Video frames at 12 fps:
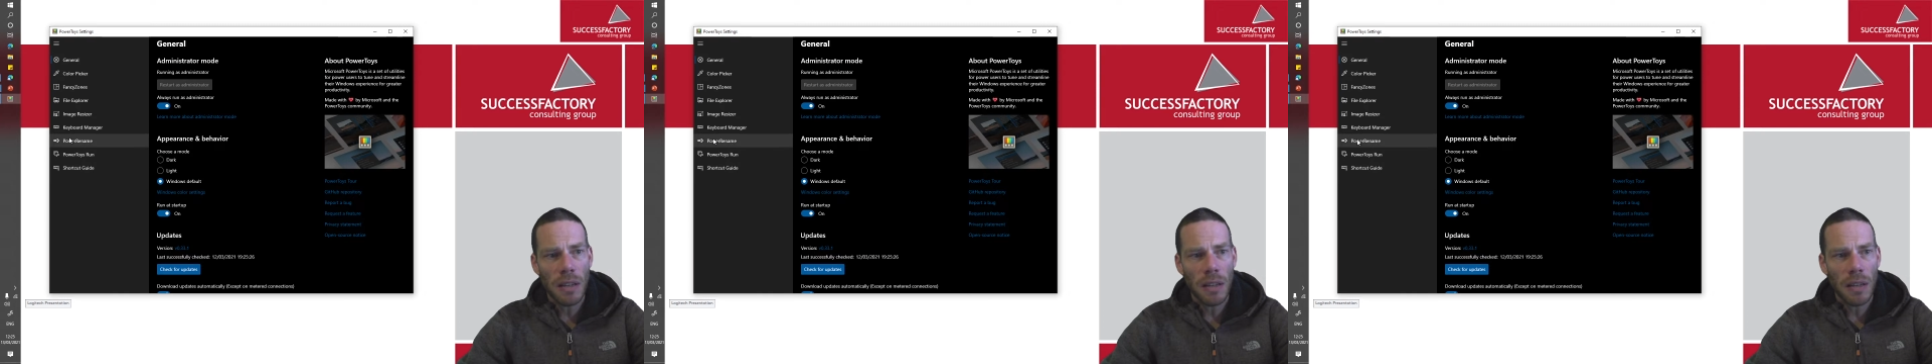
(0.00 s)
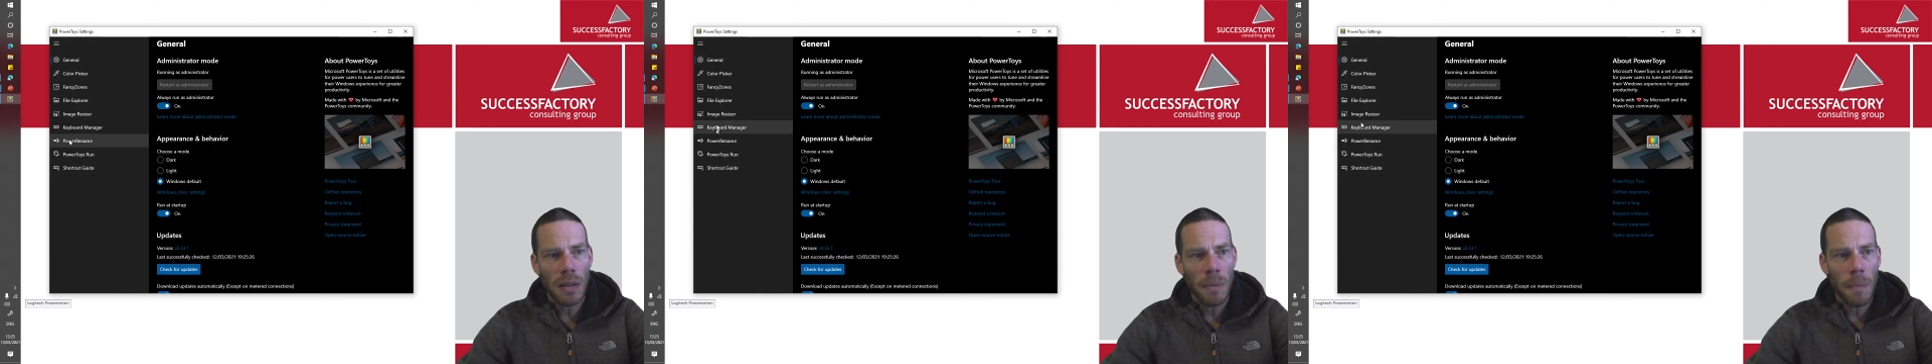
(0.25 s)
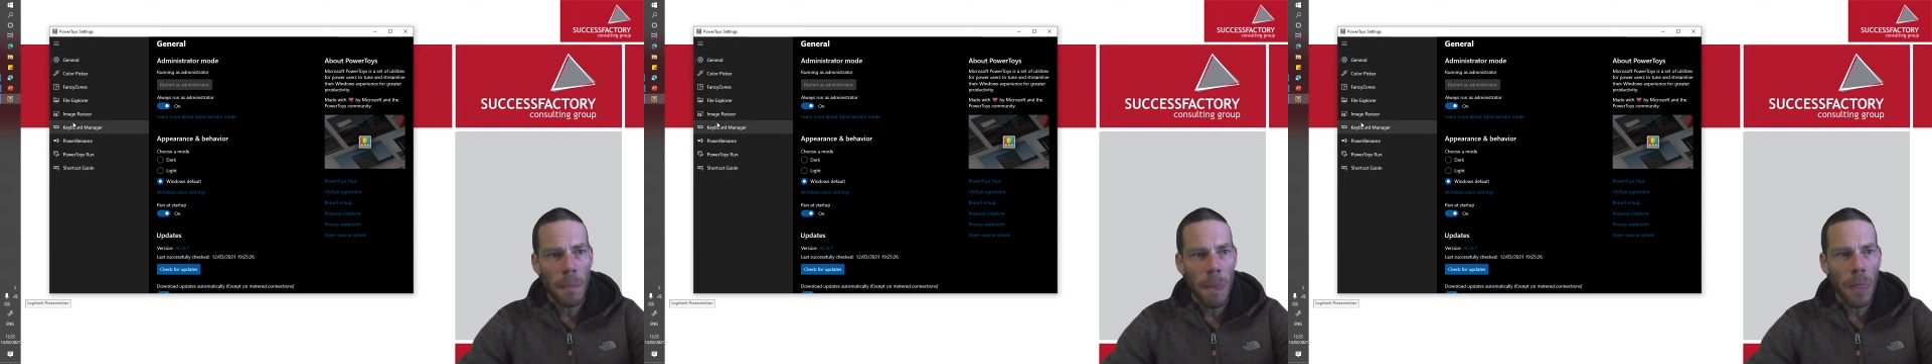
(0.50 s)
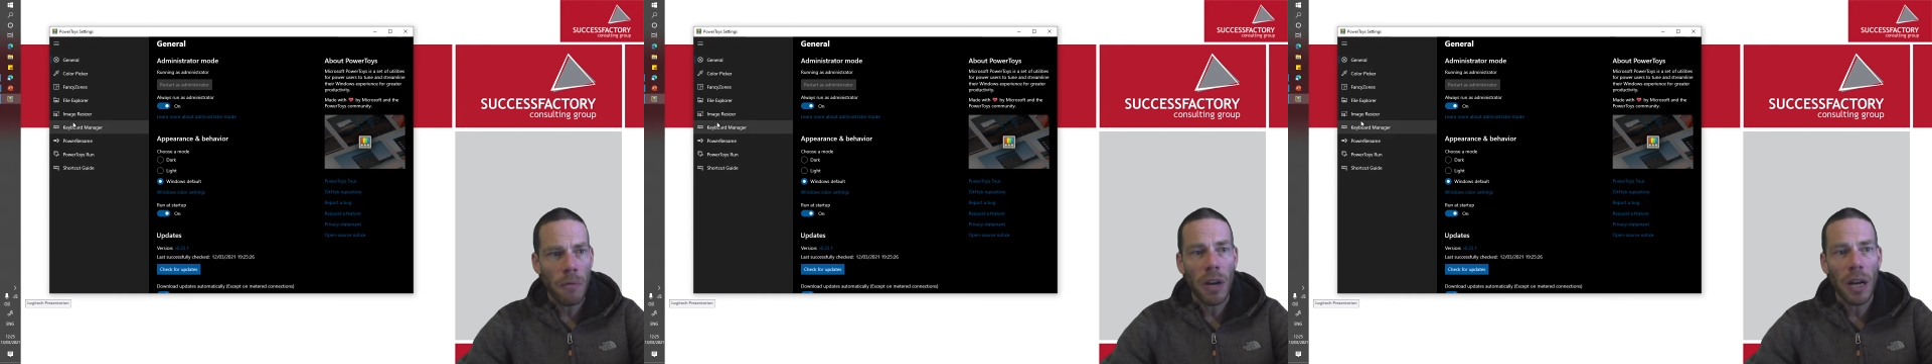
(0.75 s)

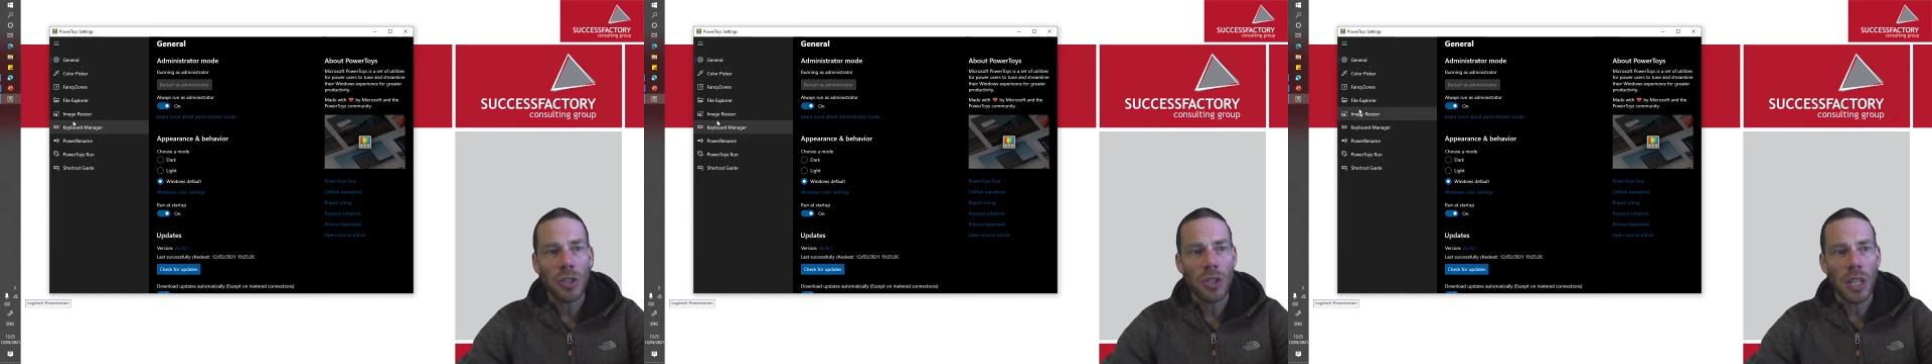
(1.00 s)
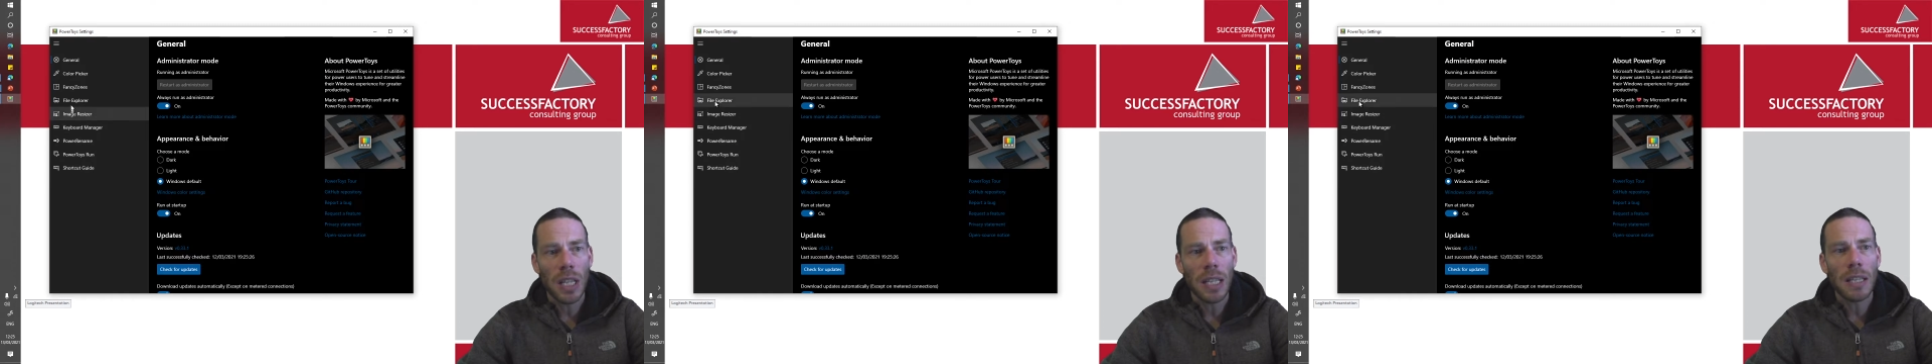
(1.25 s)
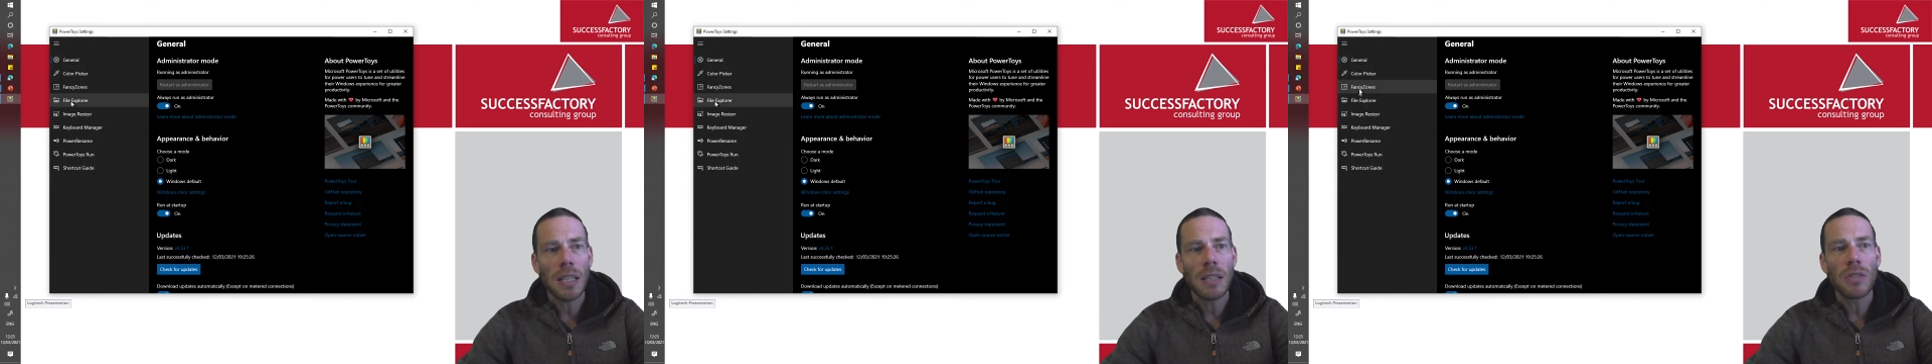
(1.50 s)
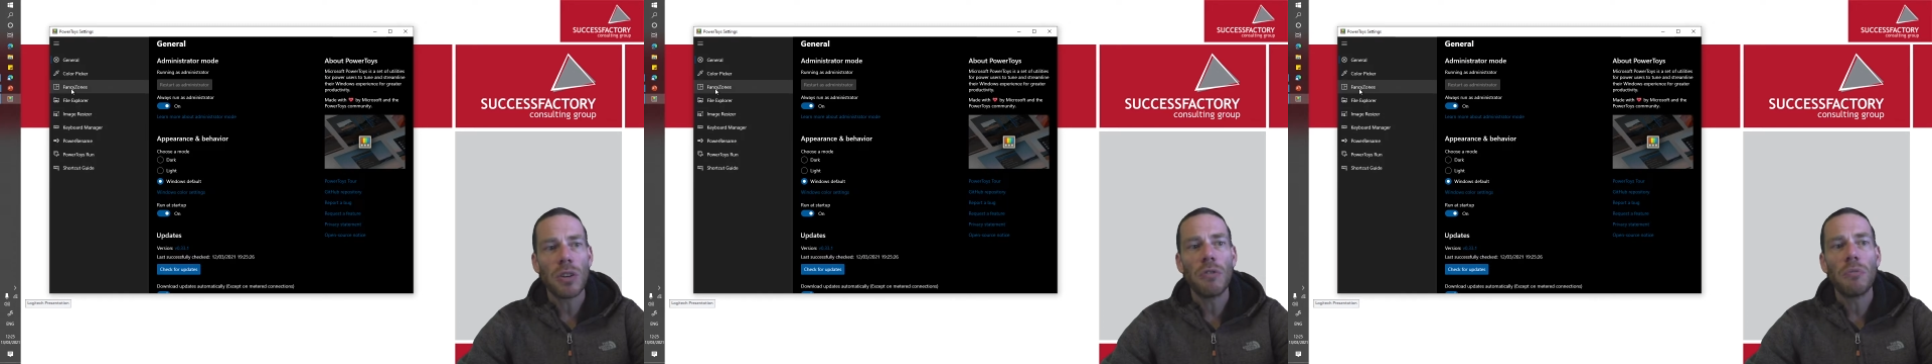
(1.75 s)

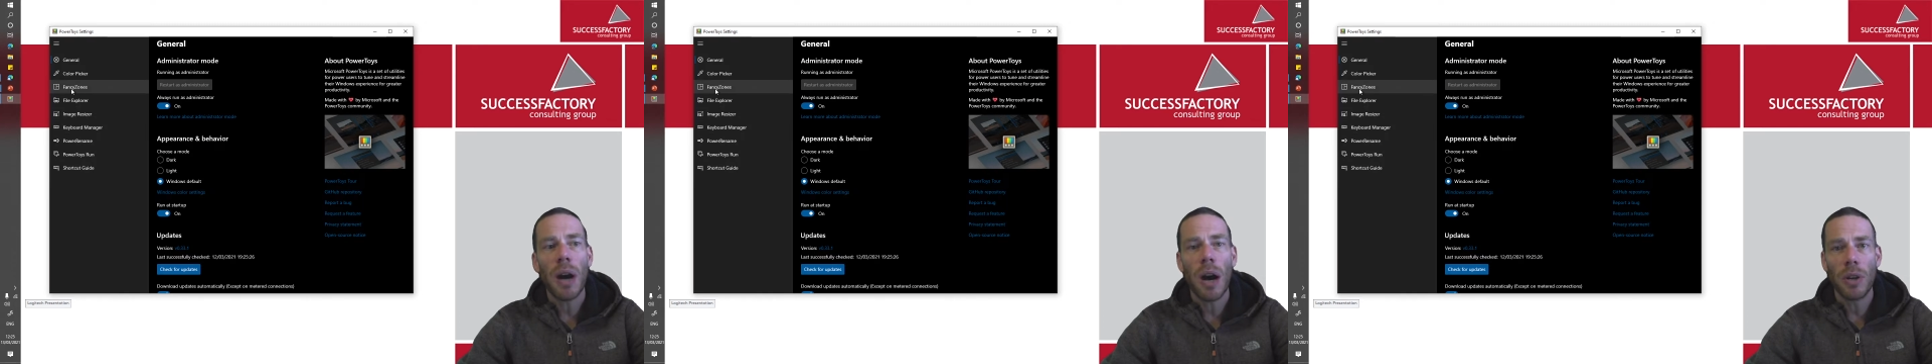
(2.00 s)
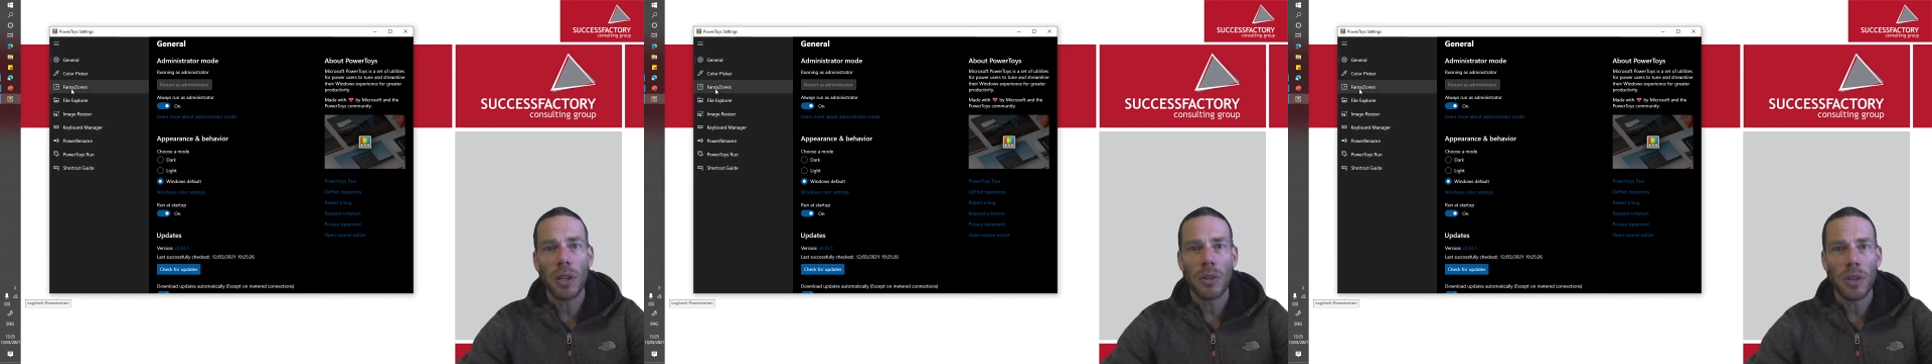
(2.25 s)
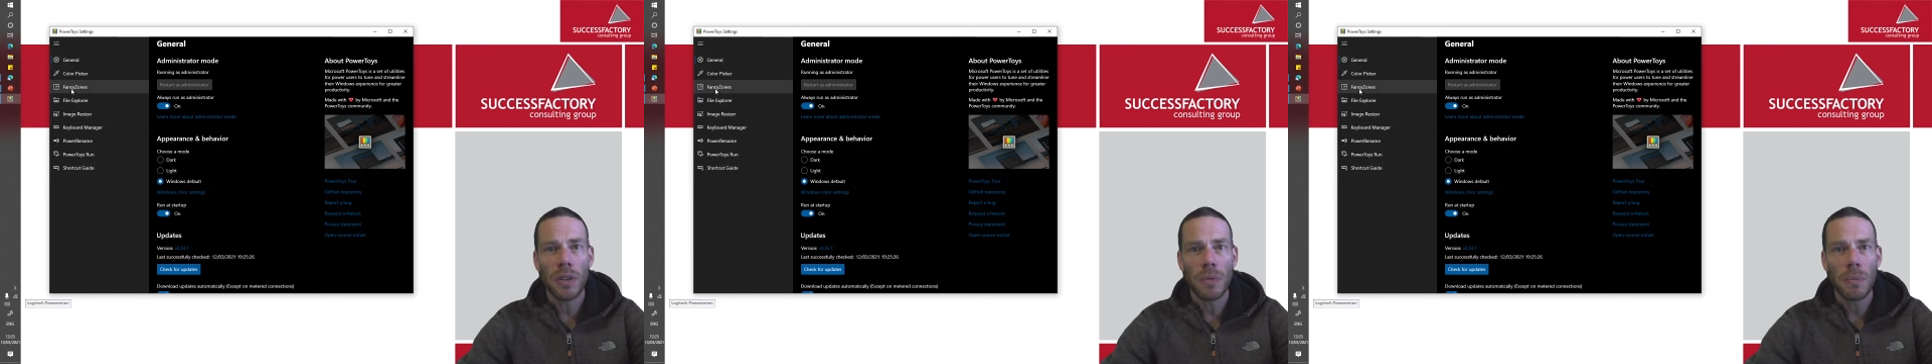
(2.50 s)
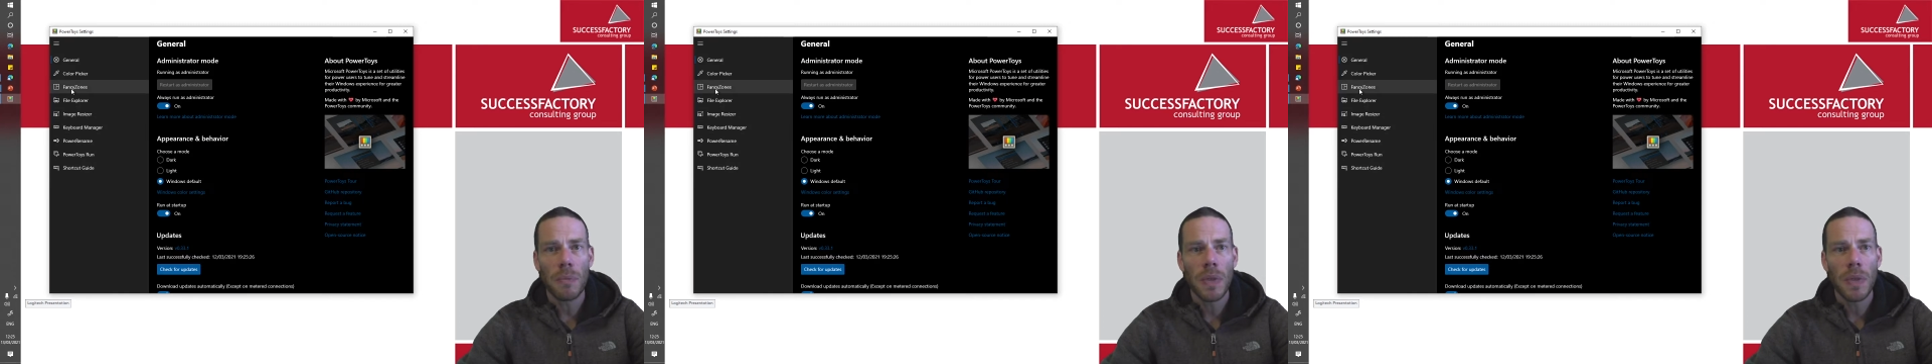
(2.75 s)
functionalities of Power Toys.